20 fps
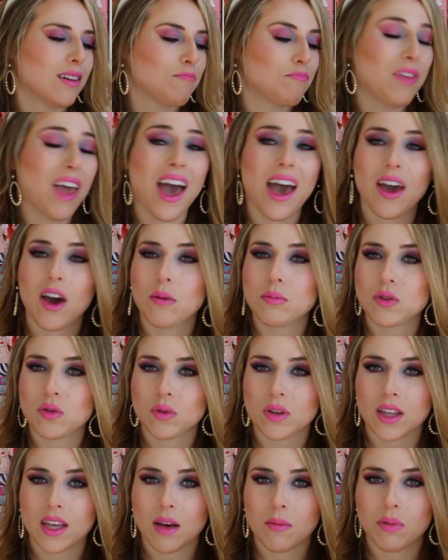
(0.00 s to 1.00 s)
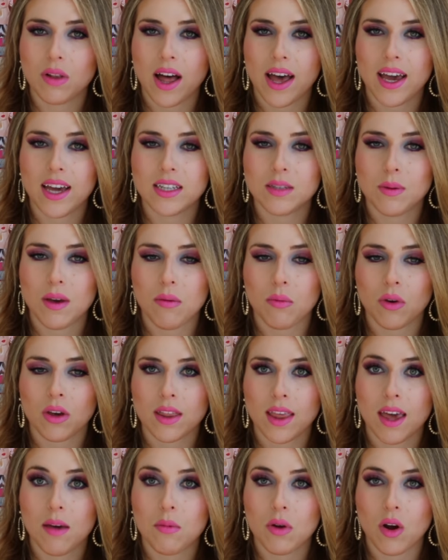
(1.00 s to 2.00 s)
yeah, I hope to really apply it to Paper and
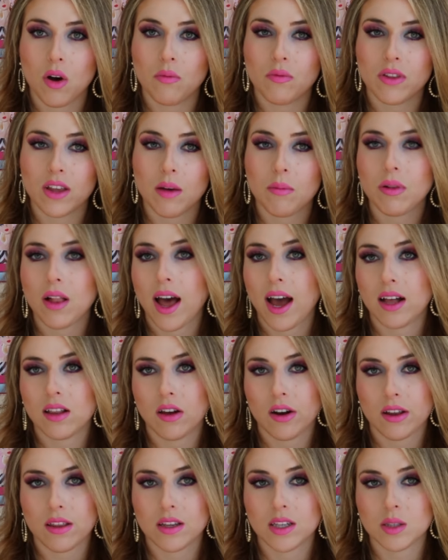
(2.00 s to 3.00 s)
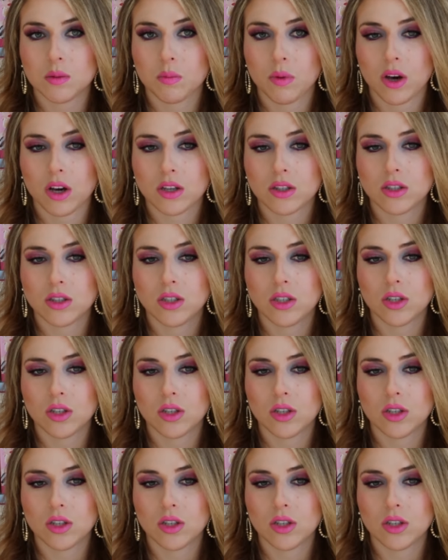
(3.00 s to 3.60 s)
Glam and hopefully apply a lot of these books